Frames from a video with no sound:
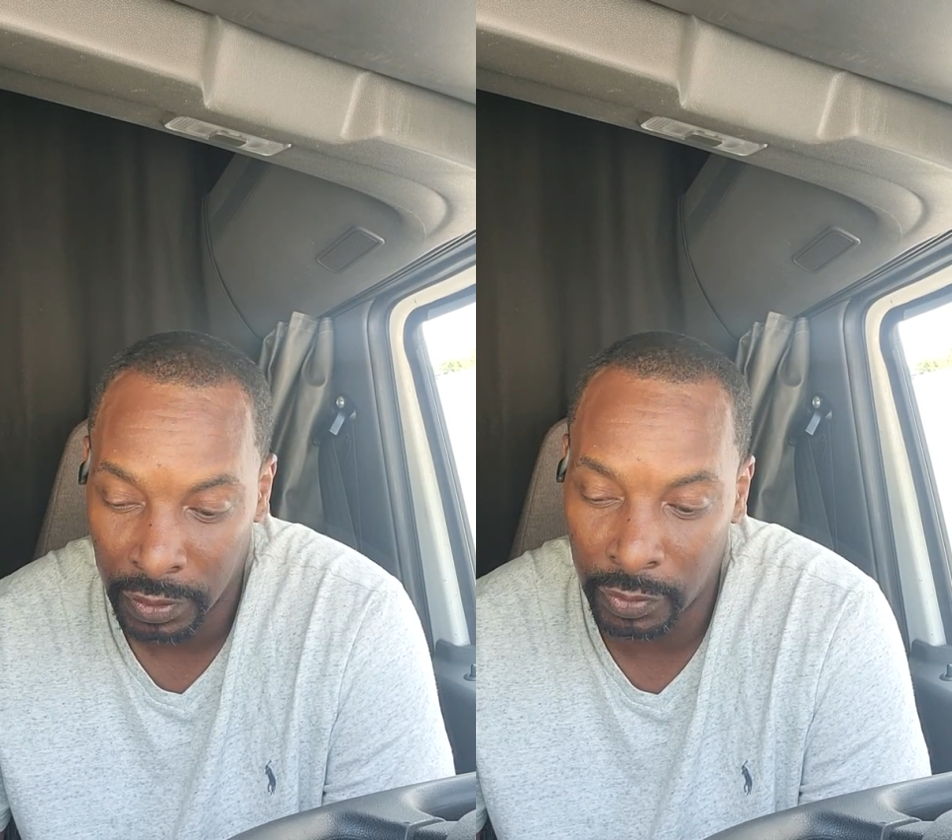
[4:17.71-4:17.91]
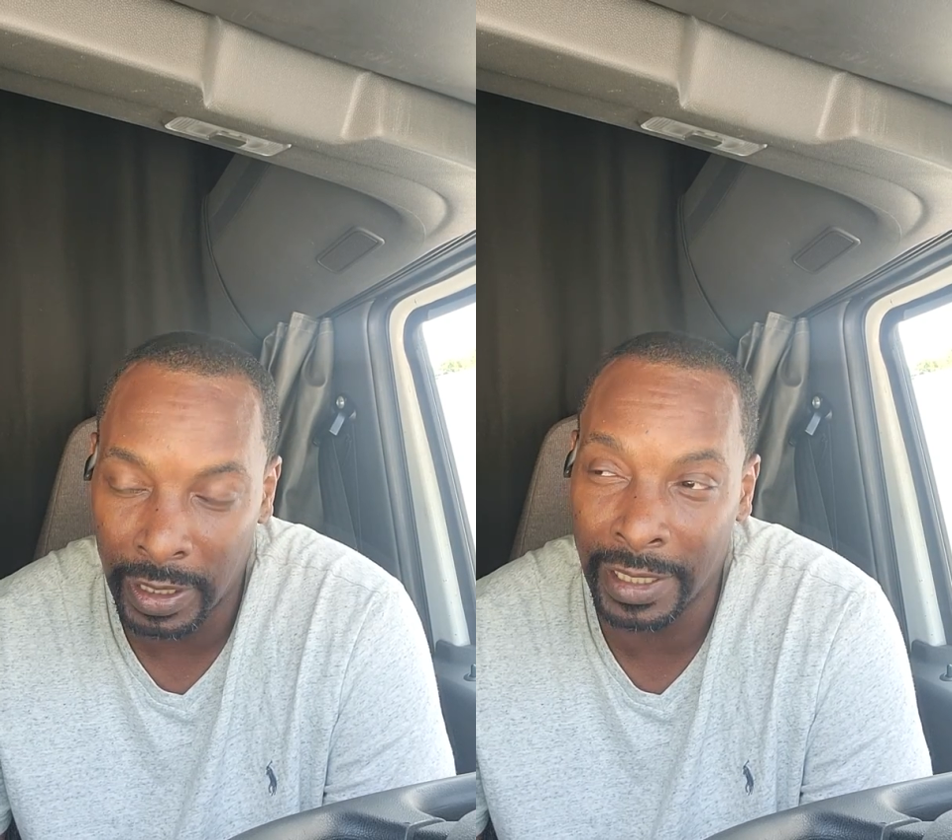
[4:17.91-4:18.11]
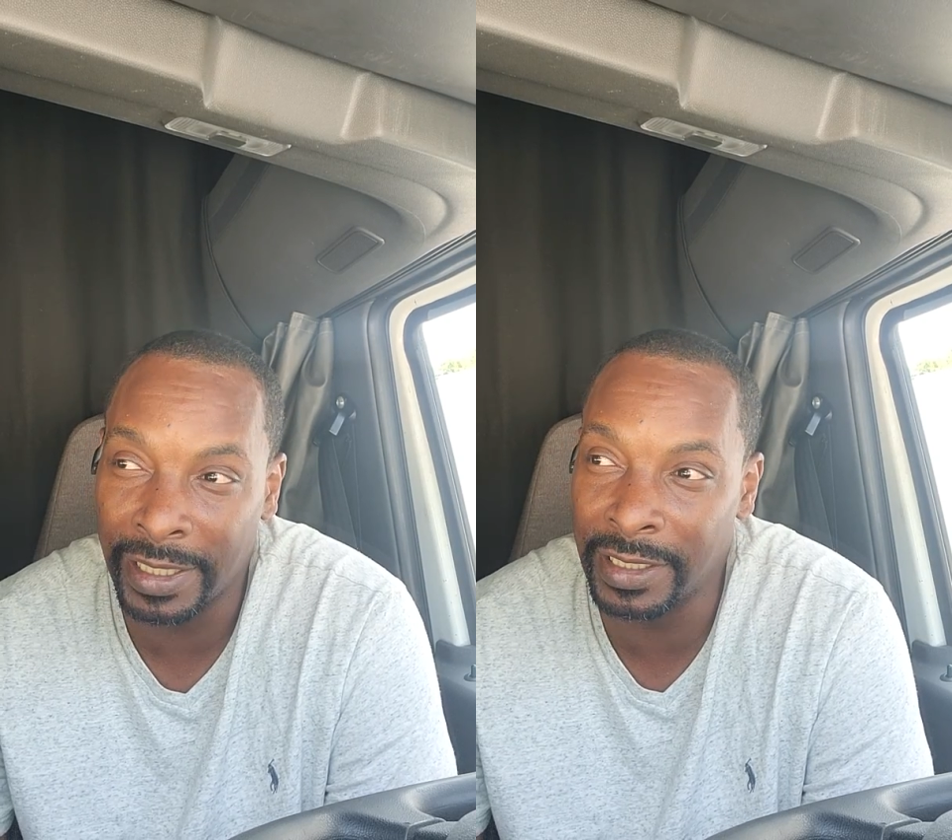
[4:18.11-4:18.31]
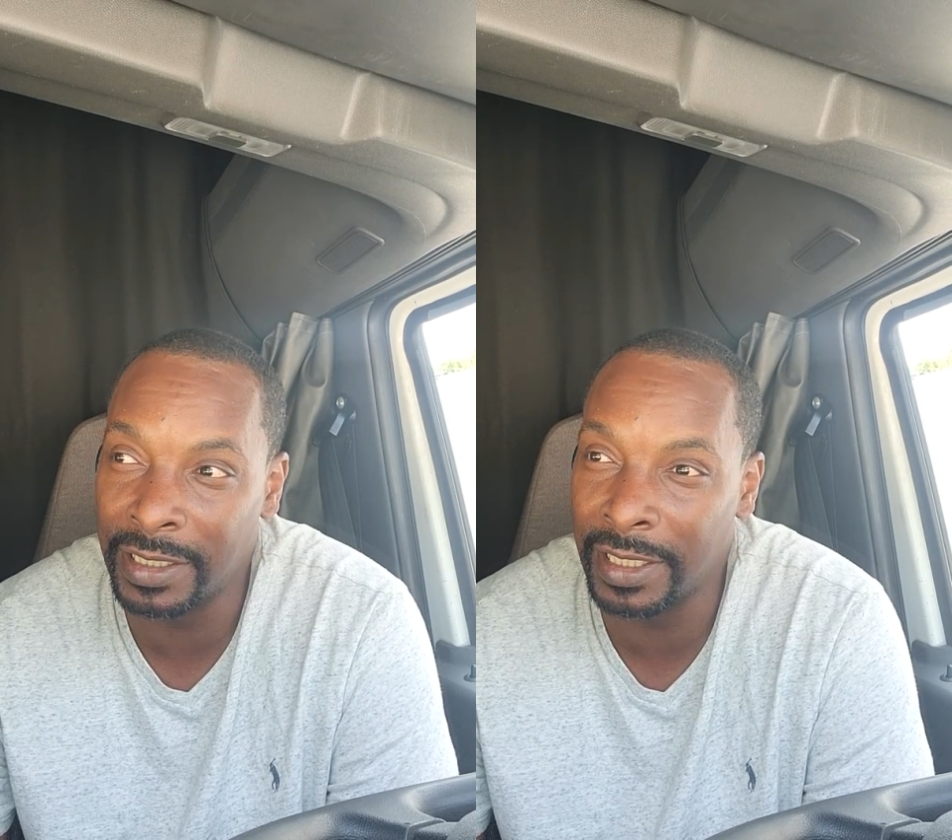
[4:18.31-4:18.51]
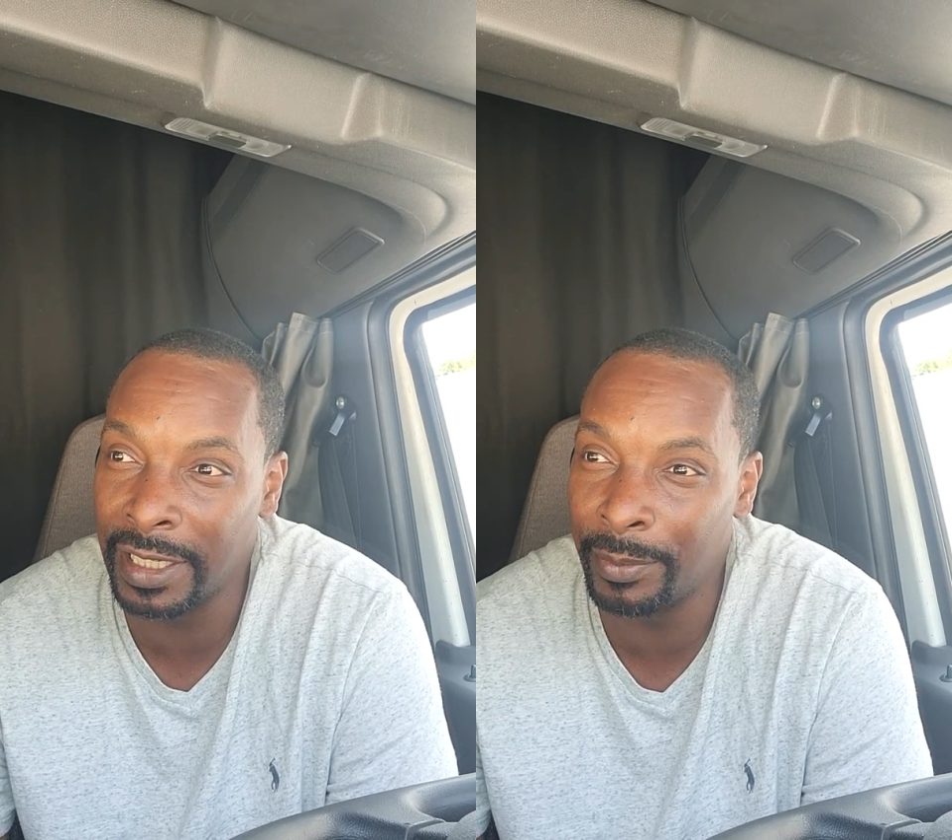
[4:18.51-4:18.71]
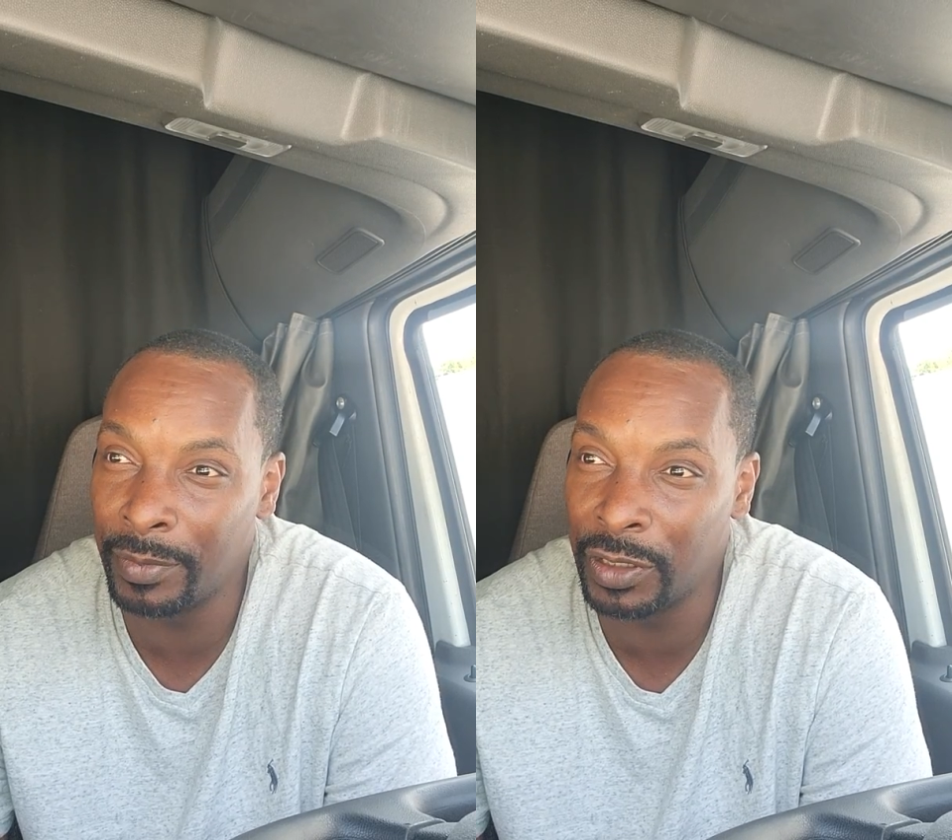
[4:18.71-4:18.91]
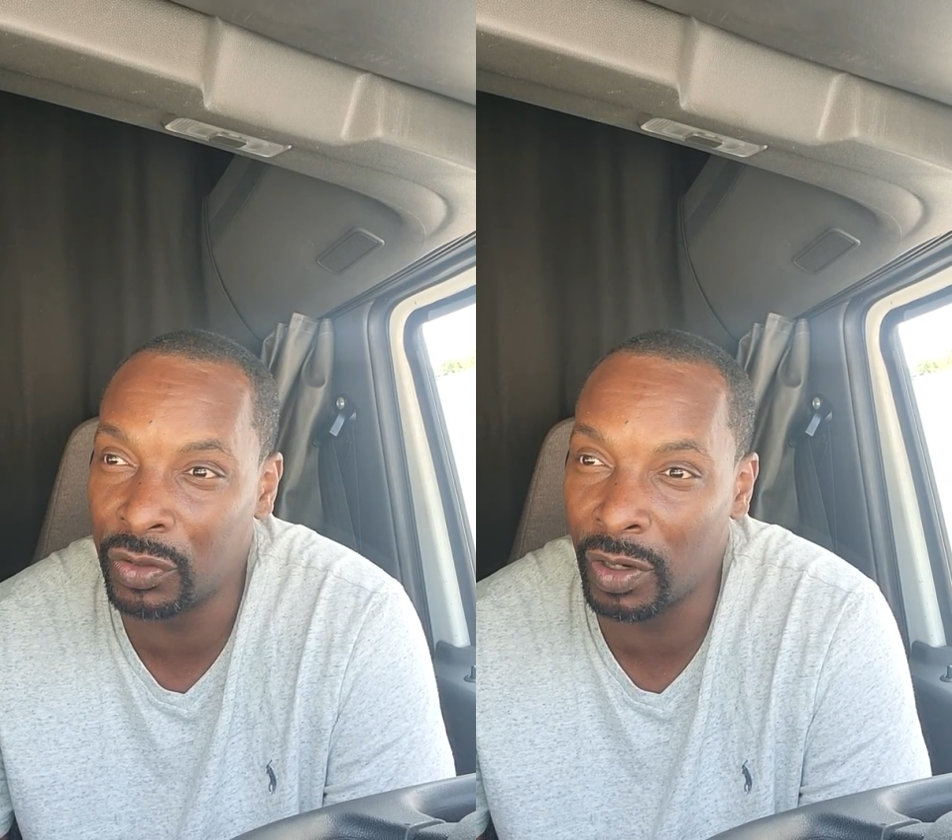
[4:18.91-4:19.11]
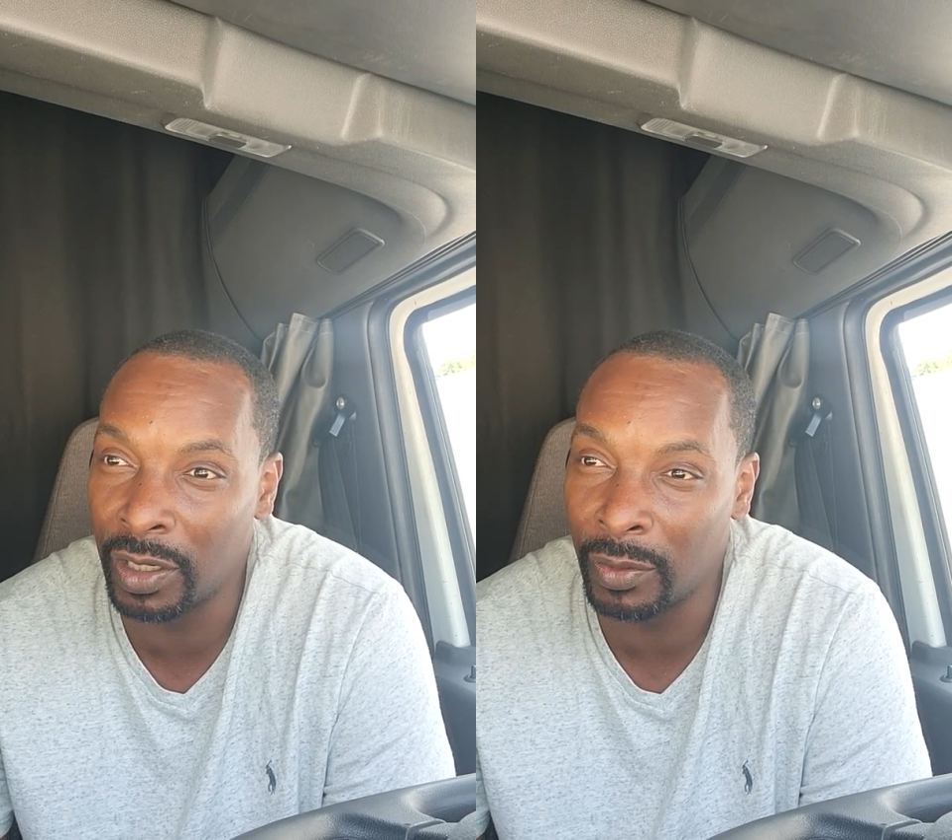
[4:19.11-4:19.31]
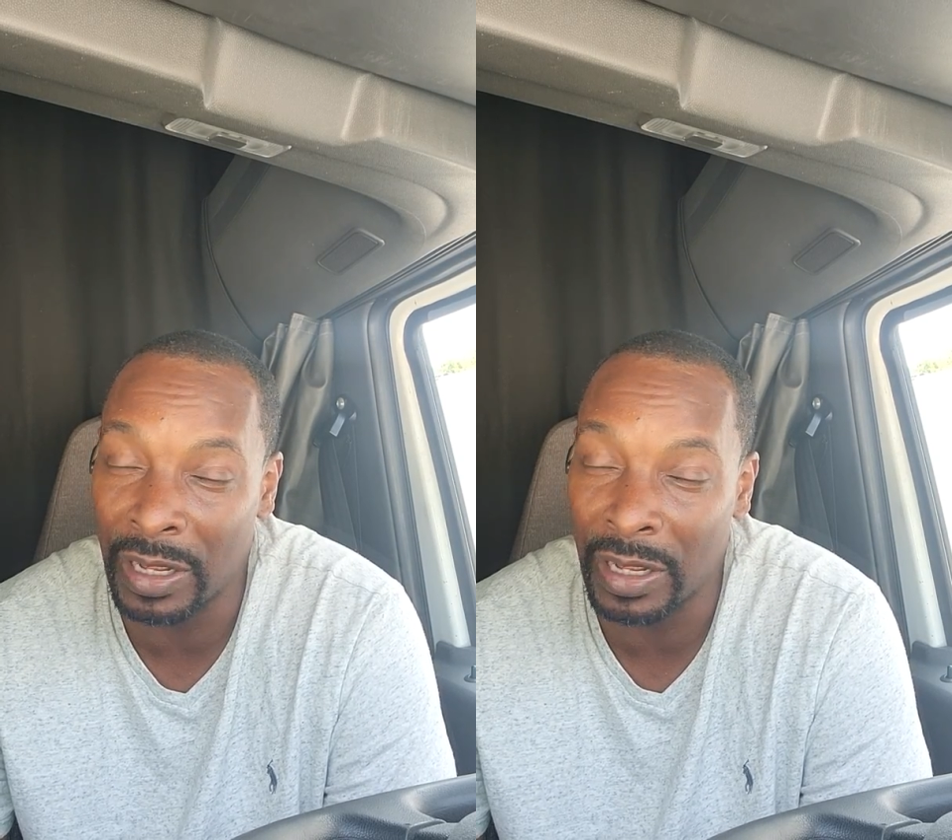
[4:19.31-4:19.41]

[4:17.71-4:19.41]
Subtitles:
So I get the empty trailer.